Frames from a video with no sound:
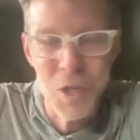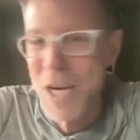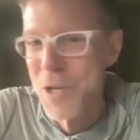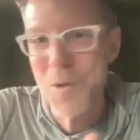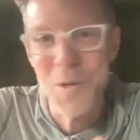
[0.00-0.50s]

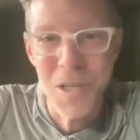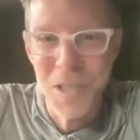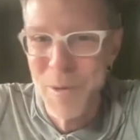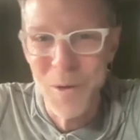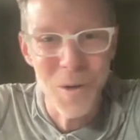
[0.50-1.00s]
grassroots
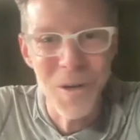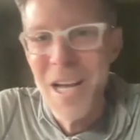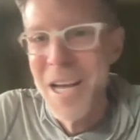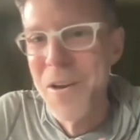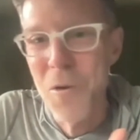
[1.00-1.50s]
entrepreneur,
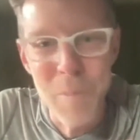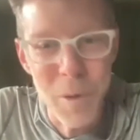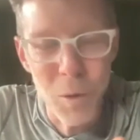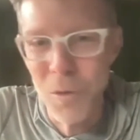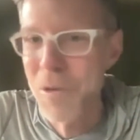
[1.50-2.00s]
new
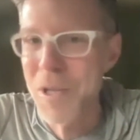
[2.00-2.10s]
builder.